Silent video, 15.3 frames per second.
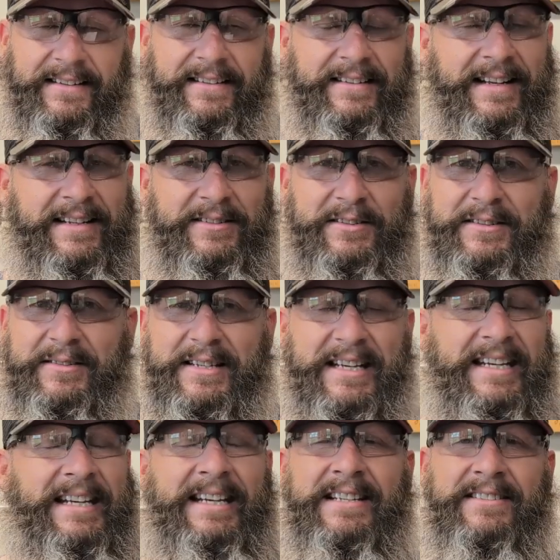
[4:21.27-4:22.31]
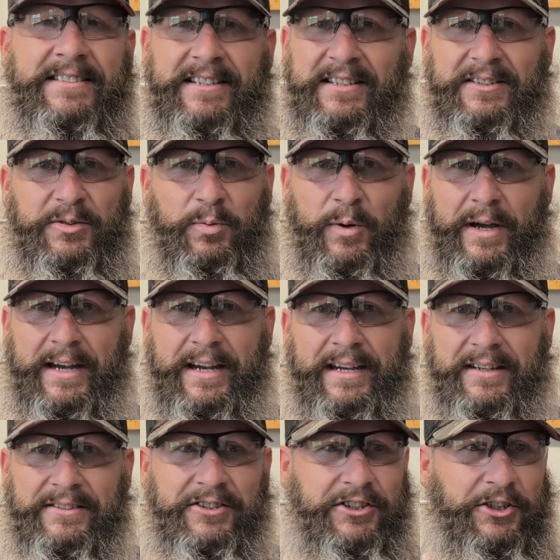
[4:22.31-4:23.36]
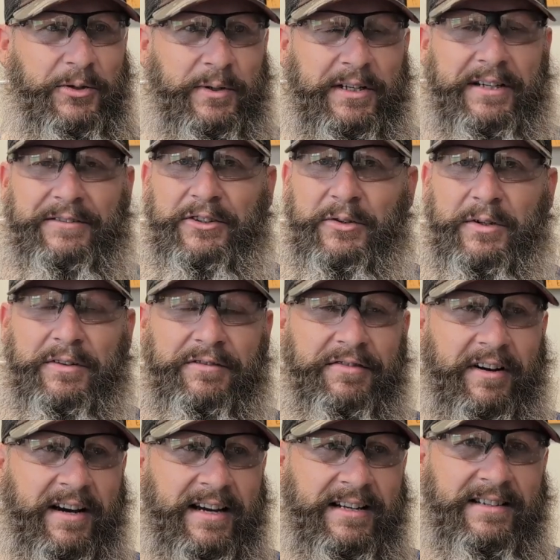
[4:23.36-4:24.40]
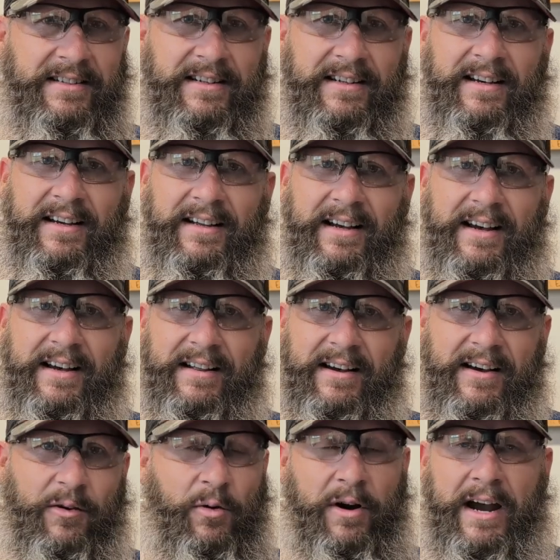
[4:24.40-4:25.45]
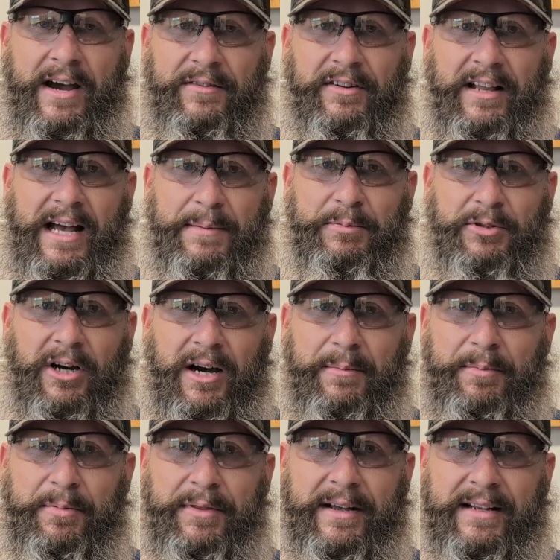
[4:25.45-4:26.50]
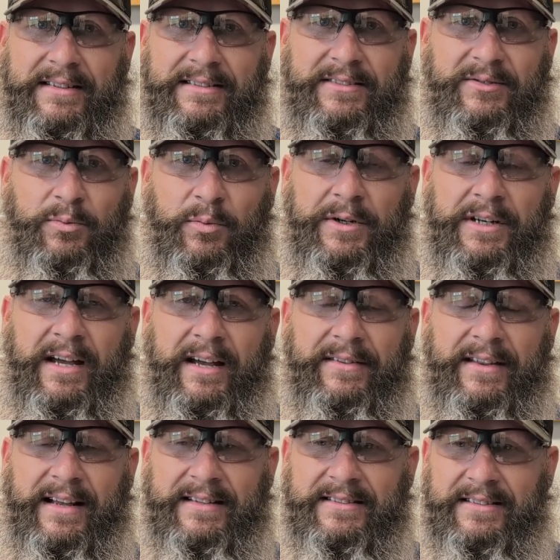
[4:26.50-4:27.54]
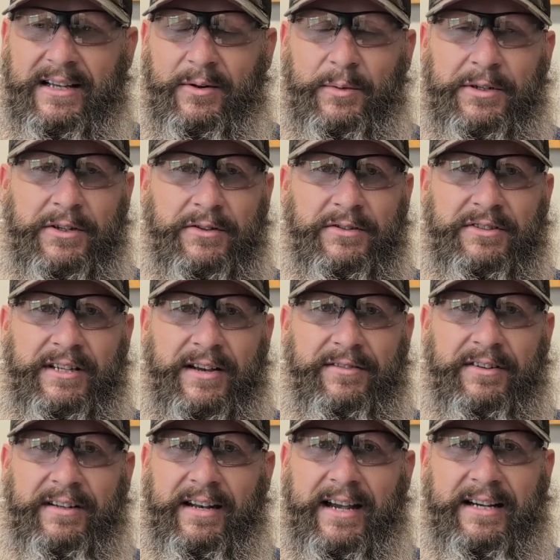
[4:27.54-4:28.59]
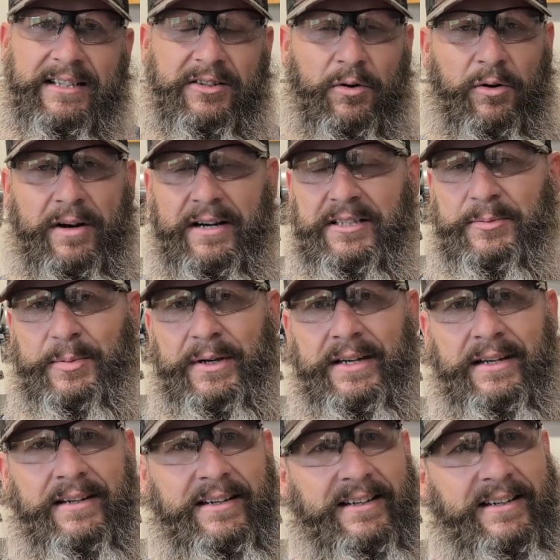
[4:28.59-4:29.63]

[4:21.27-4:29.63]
That's the easiest way to do it. If you can find or have a laptop that's Windows 7 or XP,